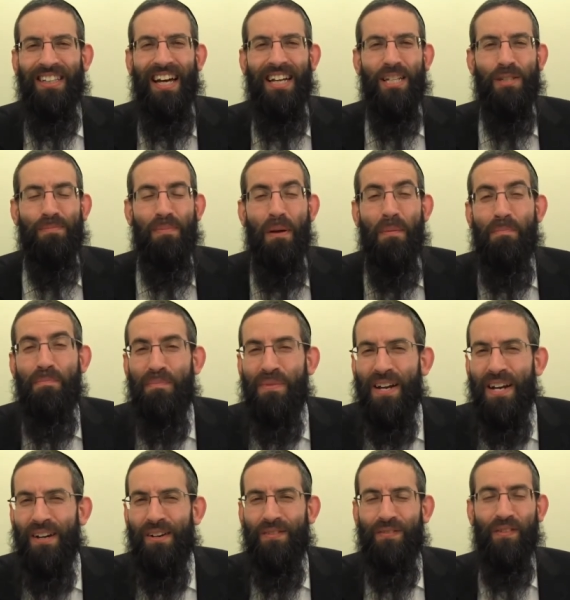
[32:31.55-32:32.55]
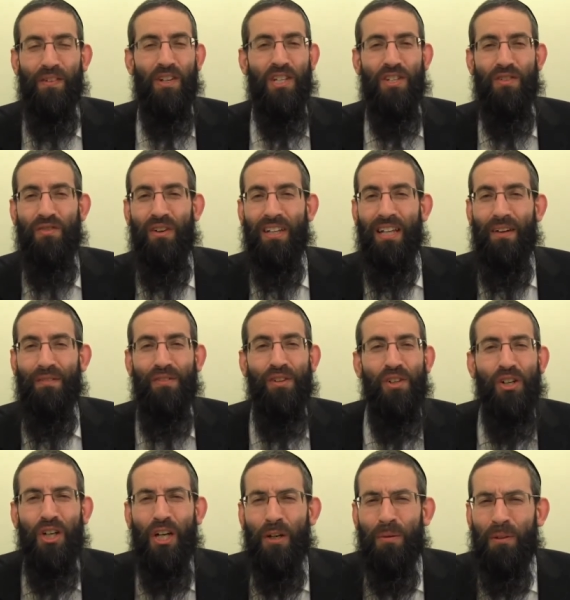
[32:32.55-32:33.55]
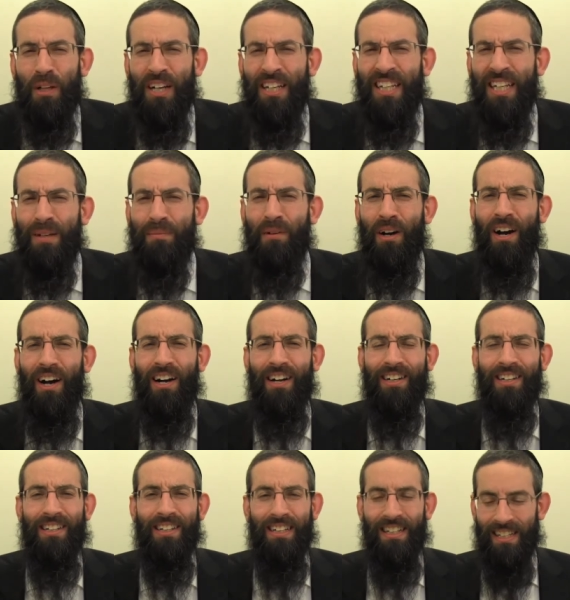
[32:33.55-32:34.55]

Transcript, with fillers: that is prepared for his friend, afilu kum lainima.